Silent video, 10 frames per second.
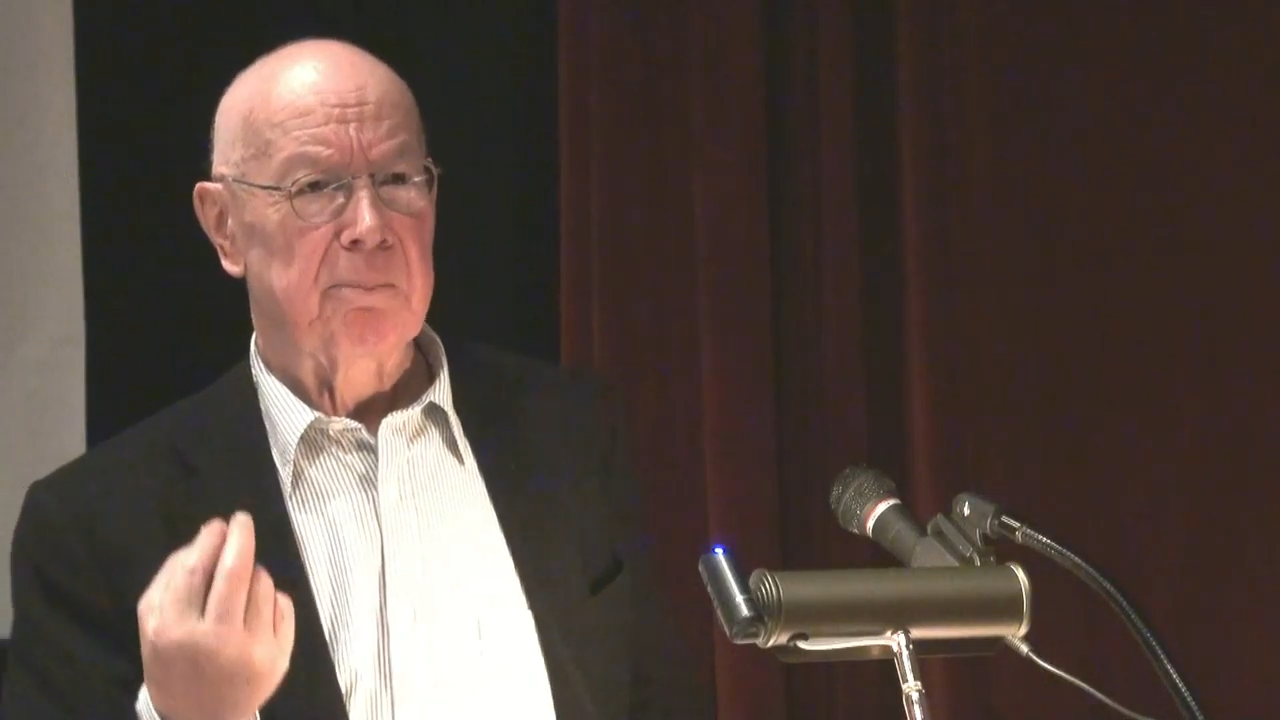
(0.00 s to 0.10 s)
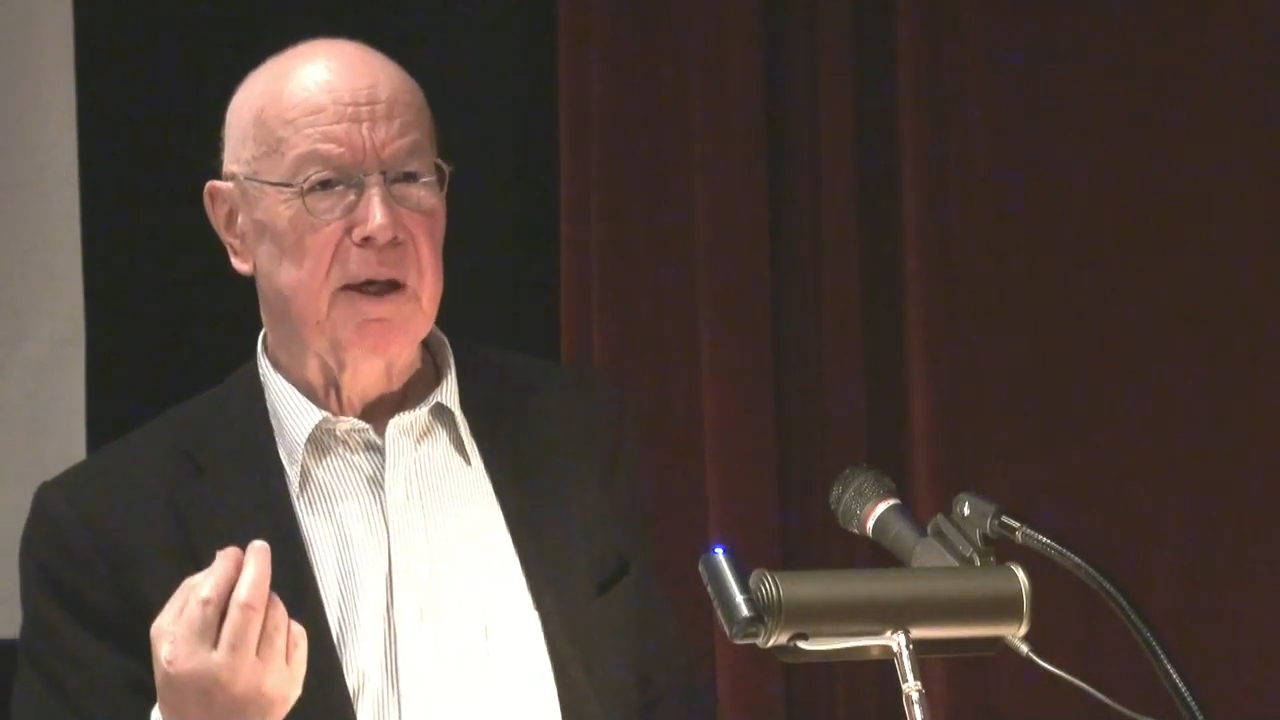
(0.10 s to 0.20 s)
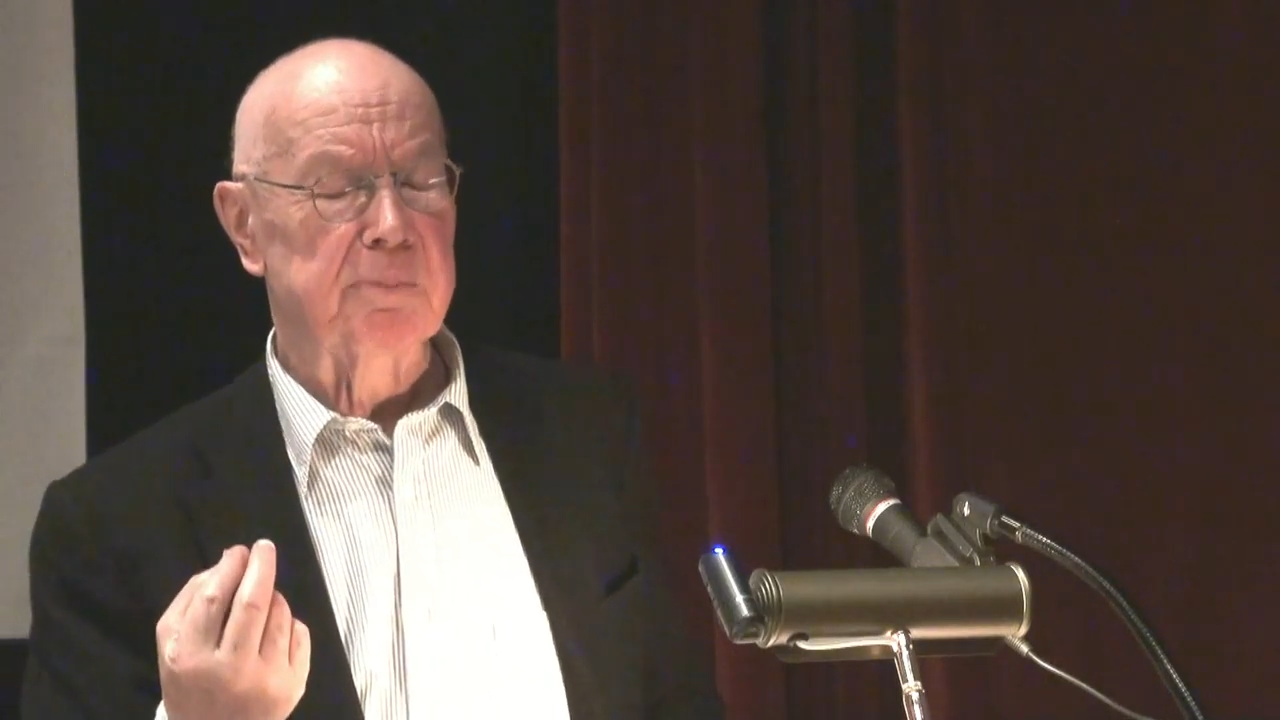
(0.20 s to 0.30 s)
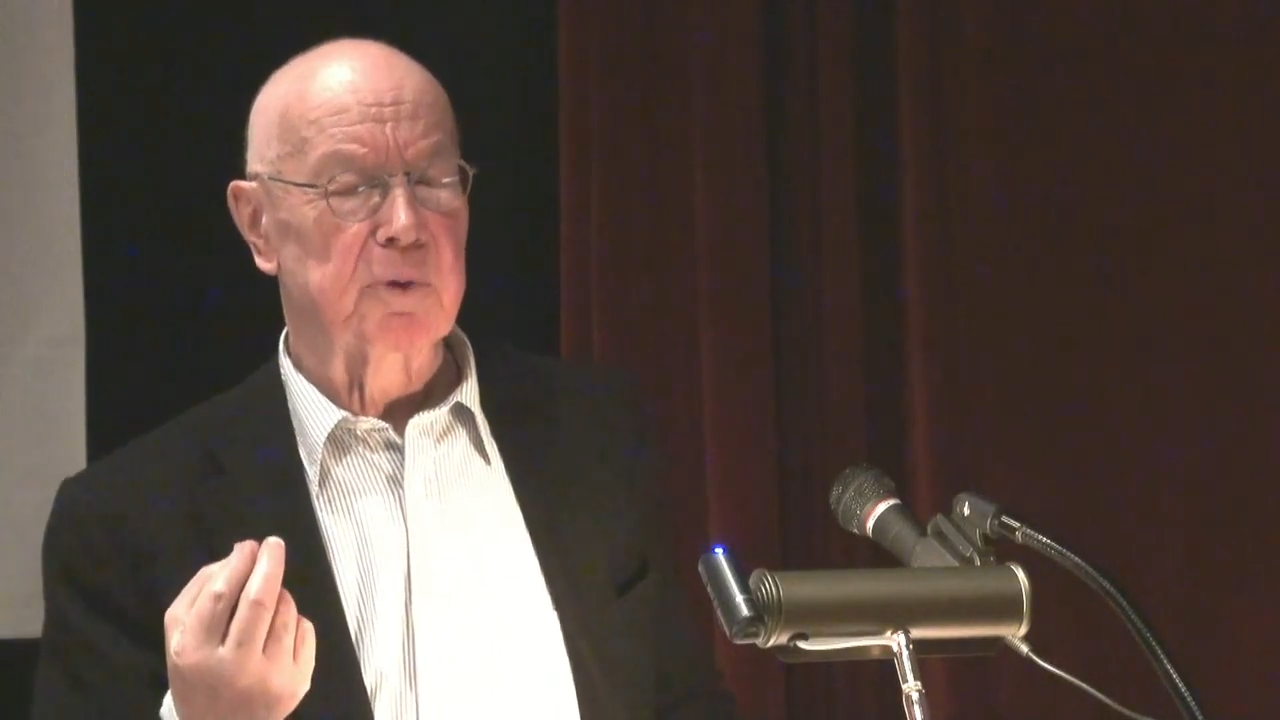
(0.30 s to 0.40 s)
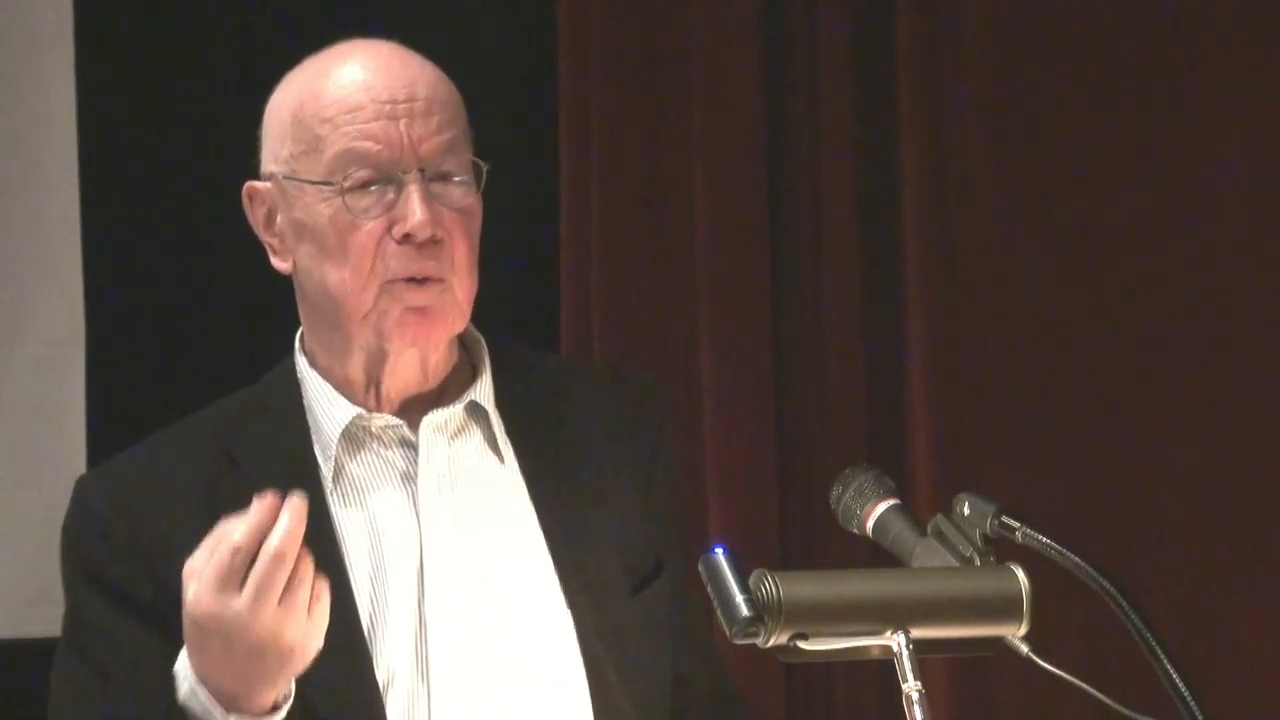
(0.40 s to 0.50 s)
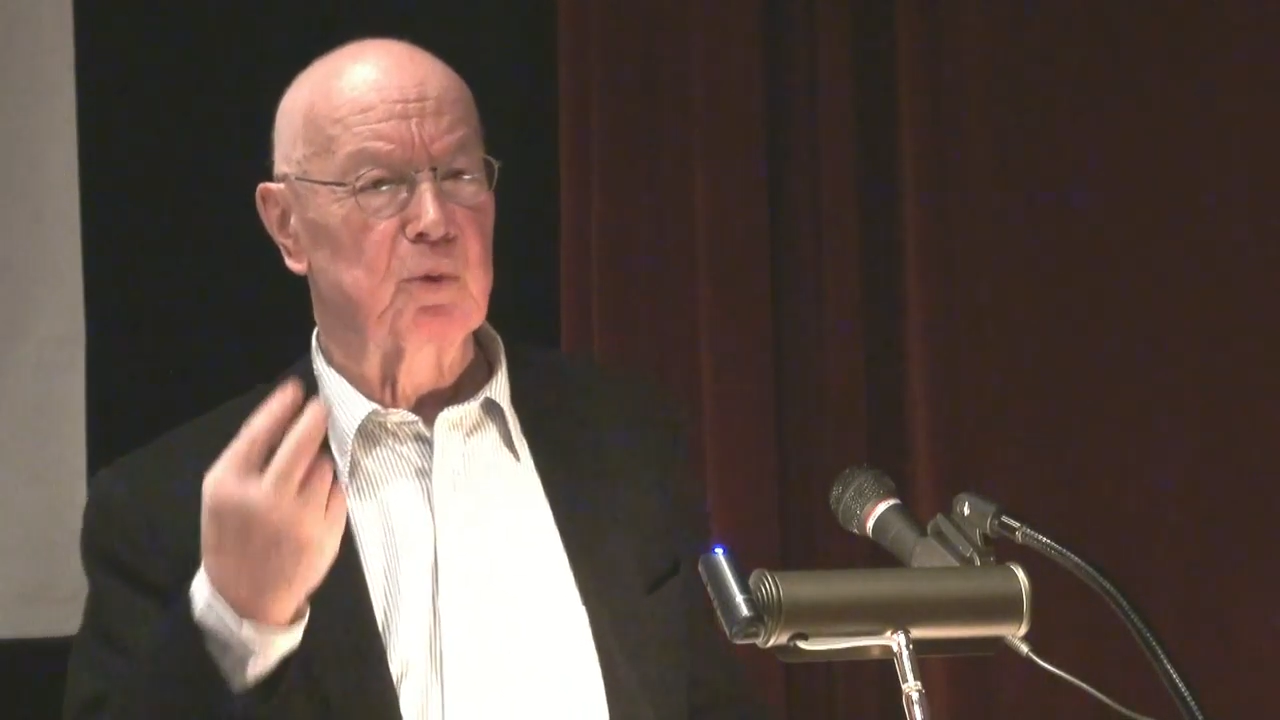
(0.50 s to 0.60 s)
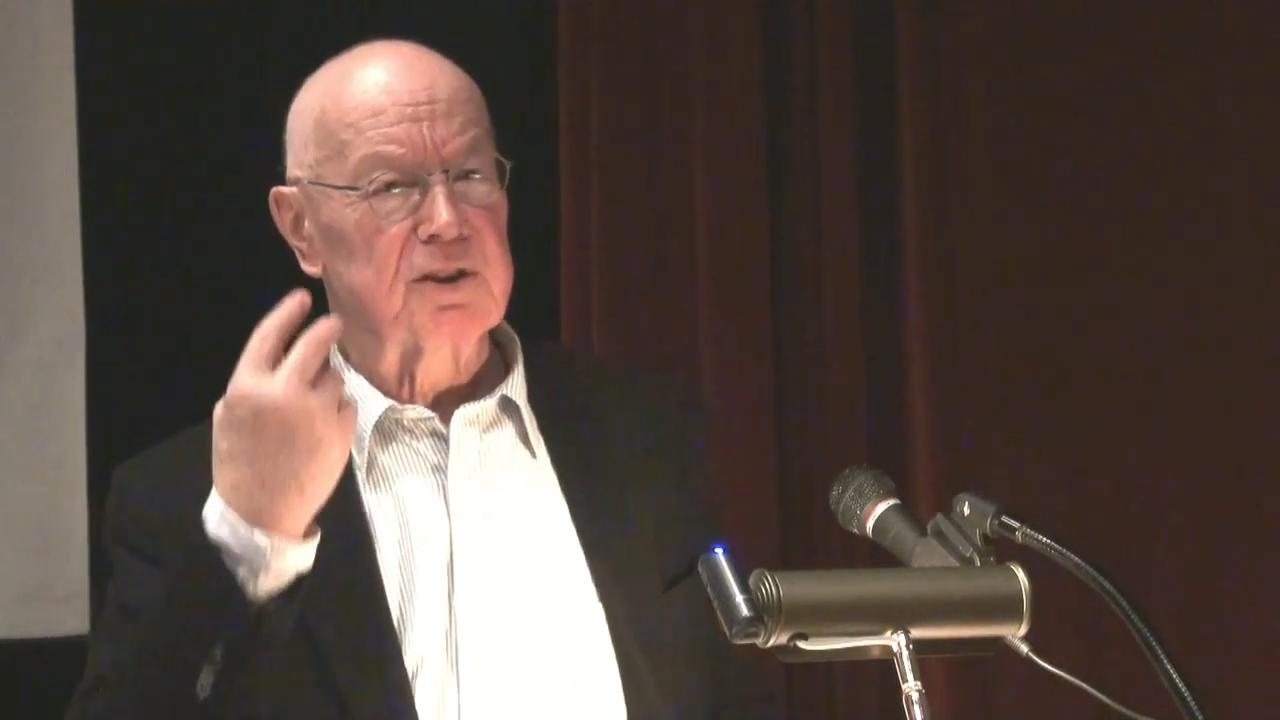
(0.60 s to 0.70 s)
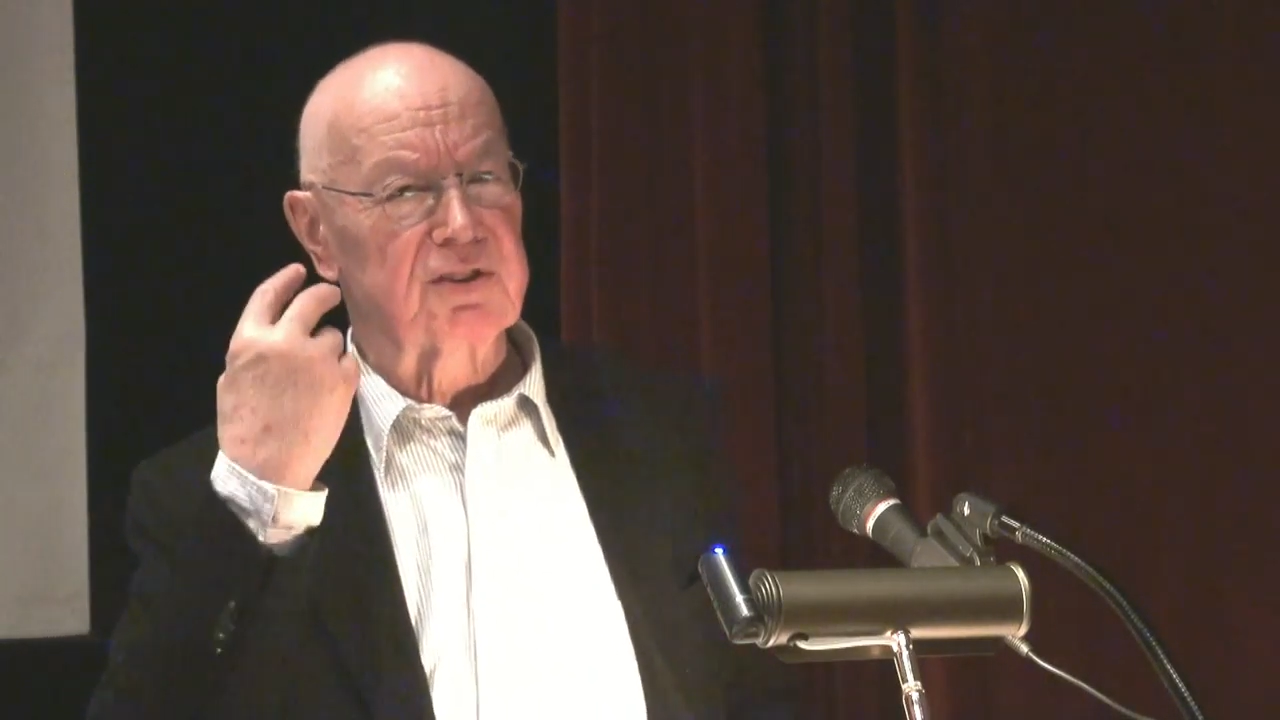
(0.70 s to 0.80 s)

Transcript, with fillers: people with